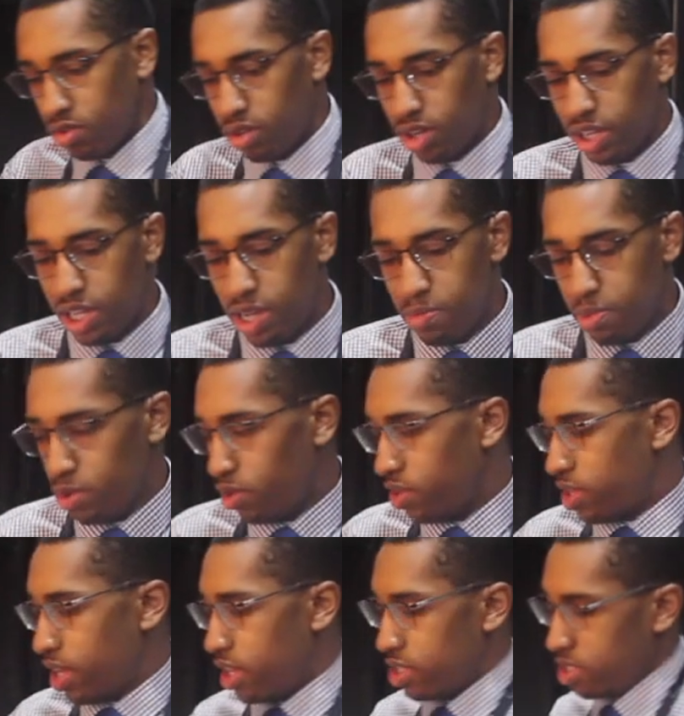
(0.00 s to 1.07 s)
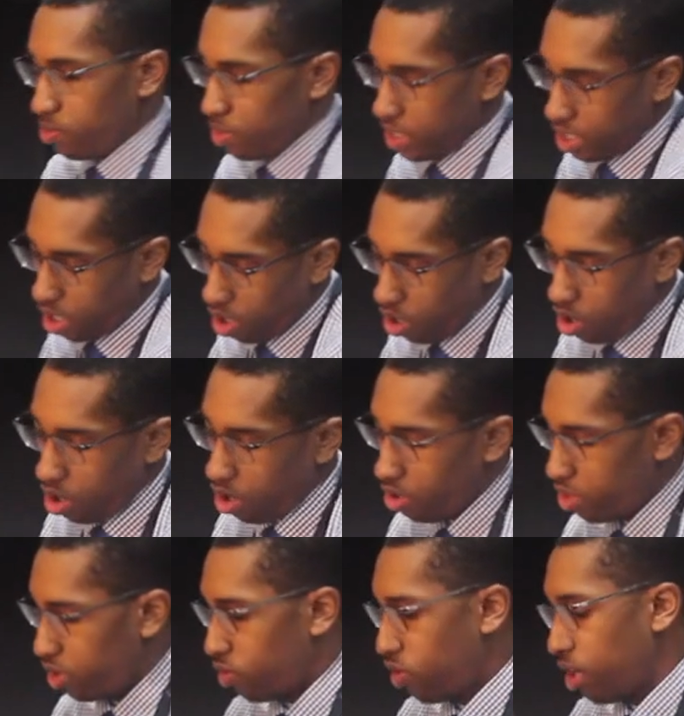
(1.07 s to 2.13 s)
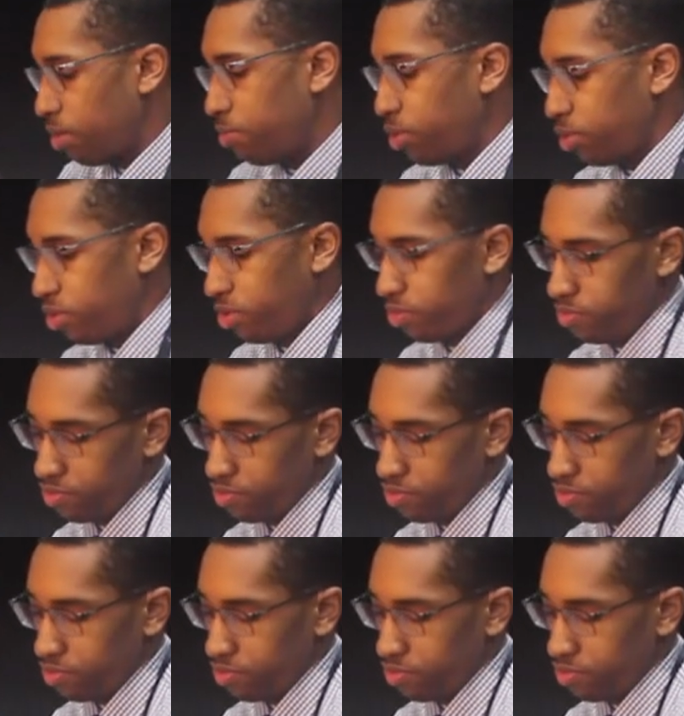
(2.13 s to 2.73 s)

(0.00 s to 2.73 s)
We're gonna keep doing that until we get all the crumble.